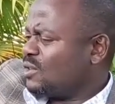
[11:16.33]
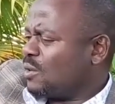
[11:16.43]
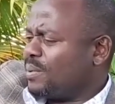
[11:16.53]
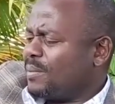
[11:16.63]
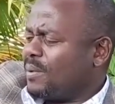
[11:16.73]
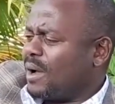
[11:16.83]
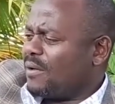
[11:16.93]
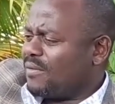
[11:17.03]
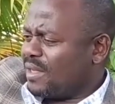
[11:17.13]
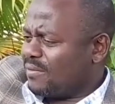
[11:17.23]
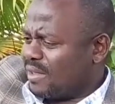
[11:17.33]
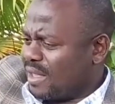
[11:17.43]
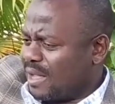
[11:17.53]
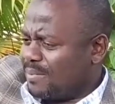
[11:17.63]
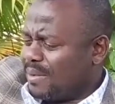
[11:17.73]
So people are very,
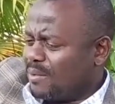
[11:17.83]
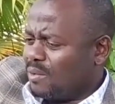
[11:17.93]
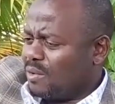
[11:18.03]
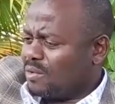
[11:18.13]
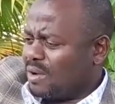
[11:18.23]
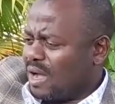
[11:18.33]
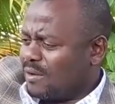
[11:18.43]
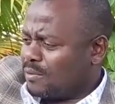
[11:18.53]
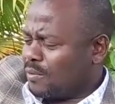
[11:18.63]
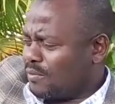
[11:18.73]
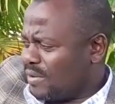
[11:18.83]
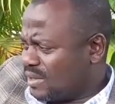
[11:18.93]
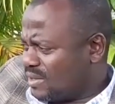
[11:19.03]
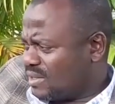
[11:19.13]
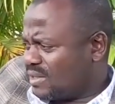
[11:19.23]
very happy. We only have to
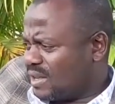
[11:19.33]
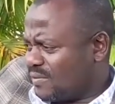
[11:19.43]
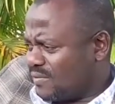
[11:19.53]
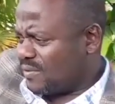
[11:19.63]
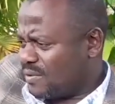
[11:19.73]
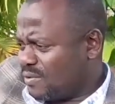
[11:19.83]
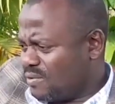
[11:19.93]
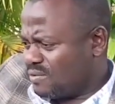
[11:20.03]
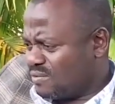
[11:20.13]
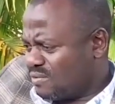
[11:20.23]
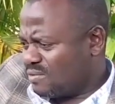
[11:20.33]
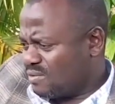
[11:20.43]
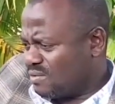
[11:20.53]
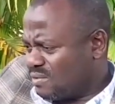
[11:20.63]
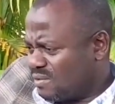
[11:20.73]
fix a few
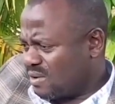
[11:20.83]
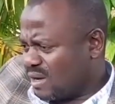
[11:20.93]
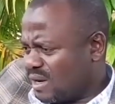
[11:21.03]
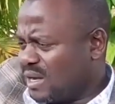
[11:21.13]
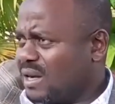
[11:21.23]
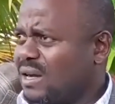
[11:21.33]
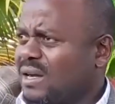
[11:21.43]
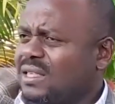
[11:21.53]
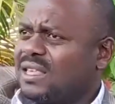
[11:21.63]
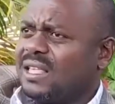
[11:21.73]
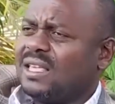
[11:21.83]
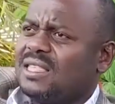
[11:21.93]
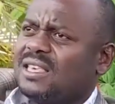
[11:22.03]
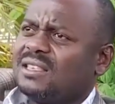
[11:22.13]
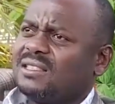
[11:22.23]
uh,
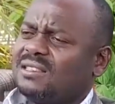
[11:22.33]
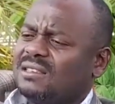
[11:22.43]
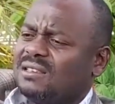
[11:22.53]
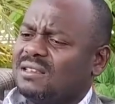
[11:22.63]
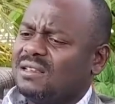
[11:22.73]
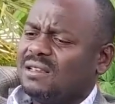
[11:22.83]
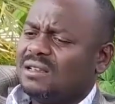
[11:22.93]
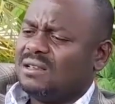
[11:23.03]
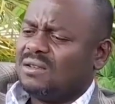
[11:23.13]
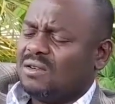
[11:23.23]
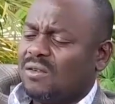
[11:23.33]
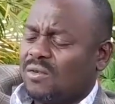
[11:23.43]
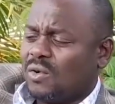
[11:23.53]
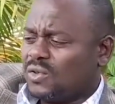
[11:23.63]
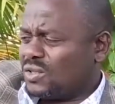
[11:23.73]
challenges.
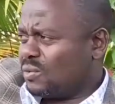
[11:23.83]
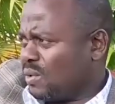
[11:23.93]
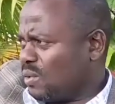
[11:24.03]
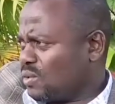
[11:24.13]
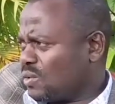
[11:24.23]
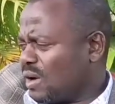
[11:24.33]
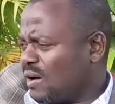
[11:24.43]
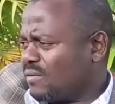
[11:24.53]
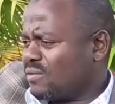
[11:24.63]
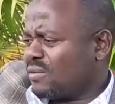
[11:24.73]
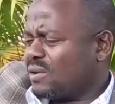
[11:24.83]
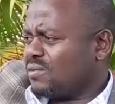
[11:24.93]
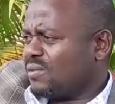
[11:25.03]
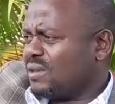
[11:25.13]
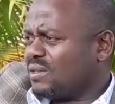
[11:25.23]
Of course, we also have to
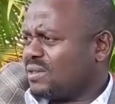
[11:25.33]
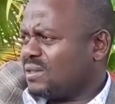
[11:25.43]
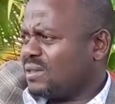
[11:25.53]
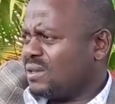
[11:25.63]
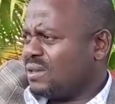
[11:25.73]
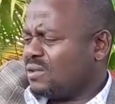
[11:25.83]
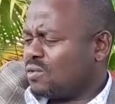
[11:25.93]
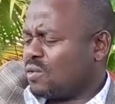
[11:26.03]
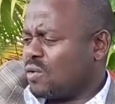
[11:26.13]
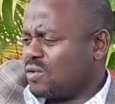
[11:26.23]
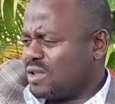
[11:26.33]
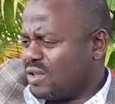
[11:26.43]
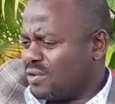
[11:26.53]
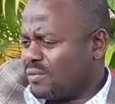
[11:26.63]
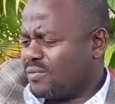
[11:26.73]
increase, to
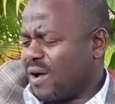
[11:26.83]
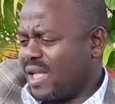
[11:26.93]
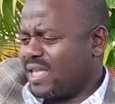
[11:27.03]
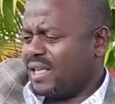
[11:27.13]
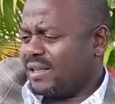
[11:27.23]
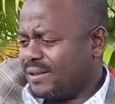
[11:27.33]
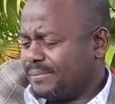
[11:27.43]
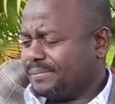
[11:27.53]
continue funding